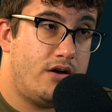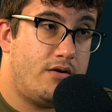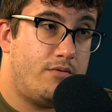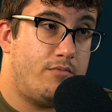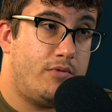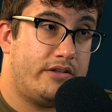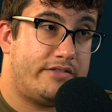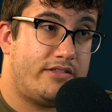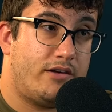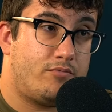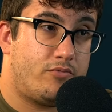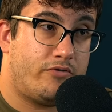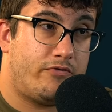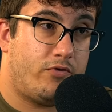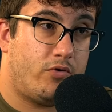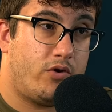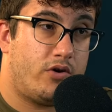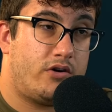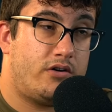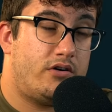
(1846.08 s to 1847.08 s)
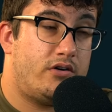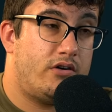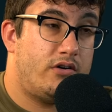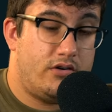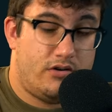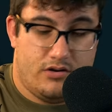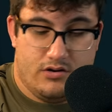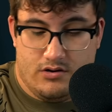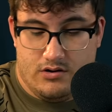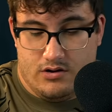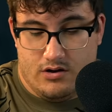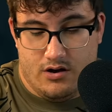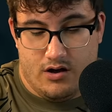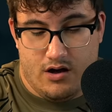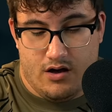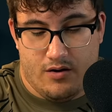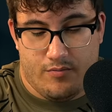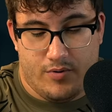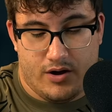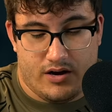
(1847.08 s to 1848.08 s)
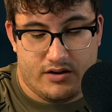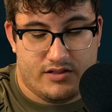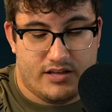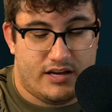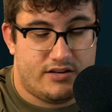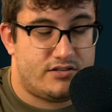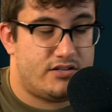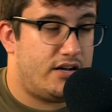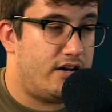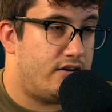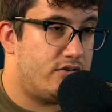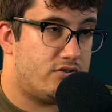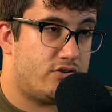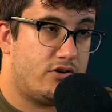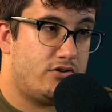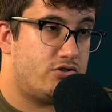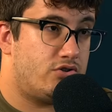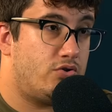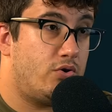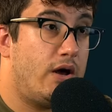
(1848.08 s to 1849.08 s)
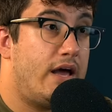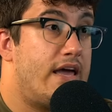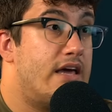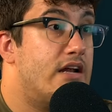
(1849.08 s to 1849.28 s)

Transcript: Okay. Month number four, uh, about a thousand dollars goes to it,